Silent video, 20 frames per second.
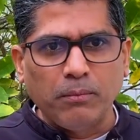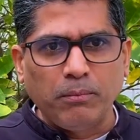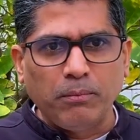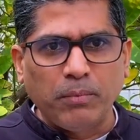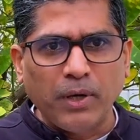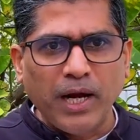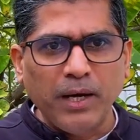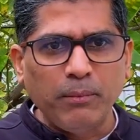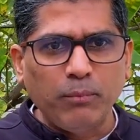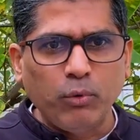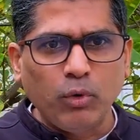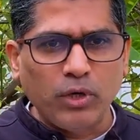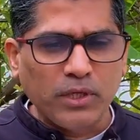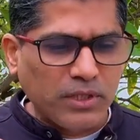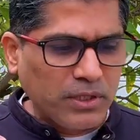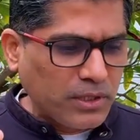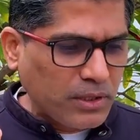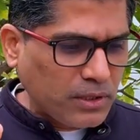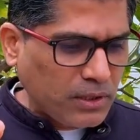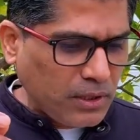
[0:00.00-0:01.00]
pipe
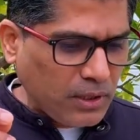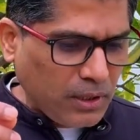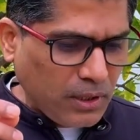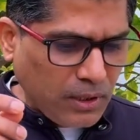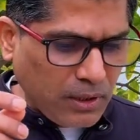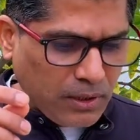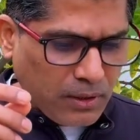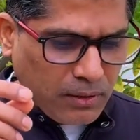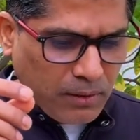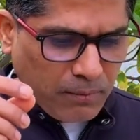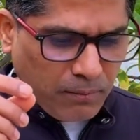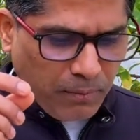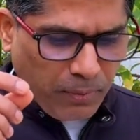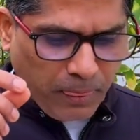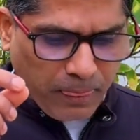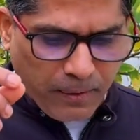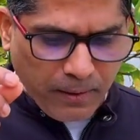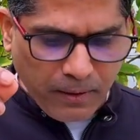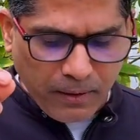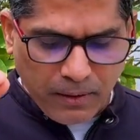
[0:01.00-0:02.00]
was the
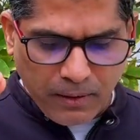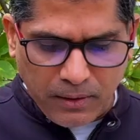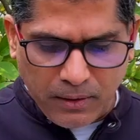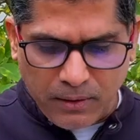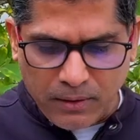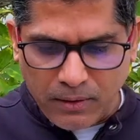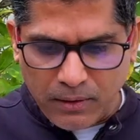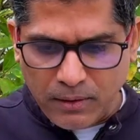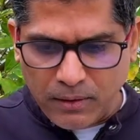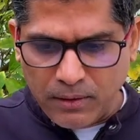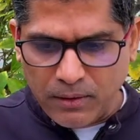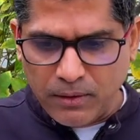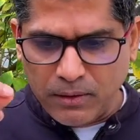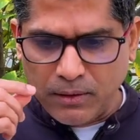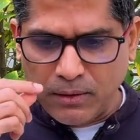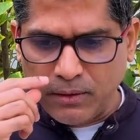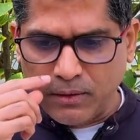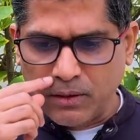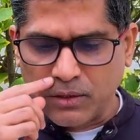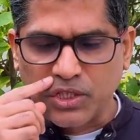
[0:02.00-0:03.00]

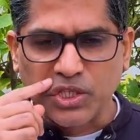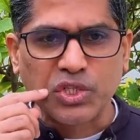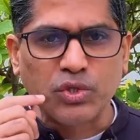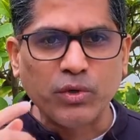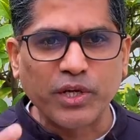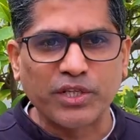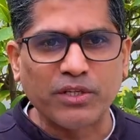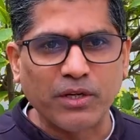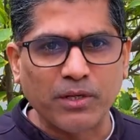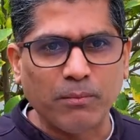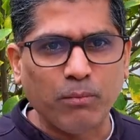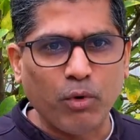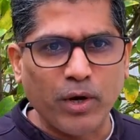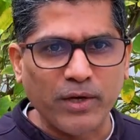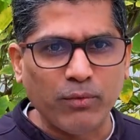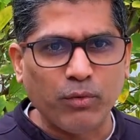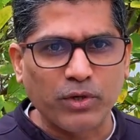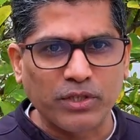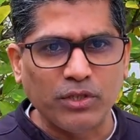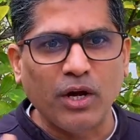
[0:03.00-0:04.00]
situation of the
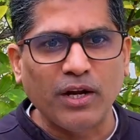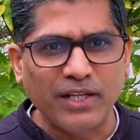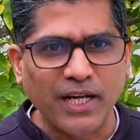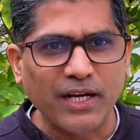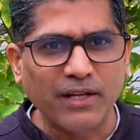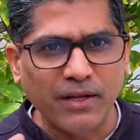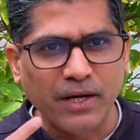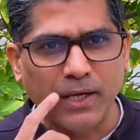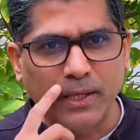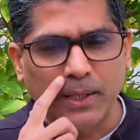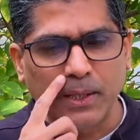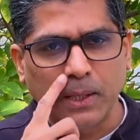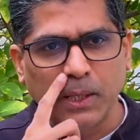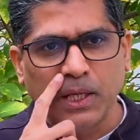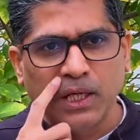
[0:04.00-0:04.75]
pipe was not that great.